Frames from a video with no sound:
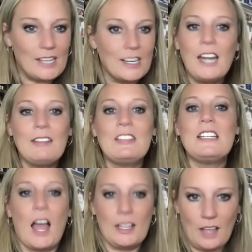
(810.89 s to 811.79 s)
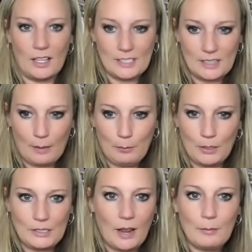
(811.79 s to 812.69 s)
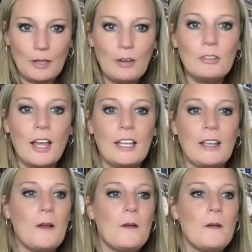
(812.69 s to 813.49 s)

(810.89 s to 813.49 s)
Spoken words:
Not even nylons at that point in time. They're like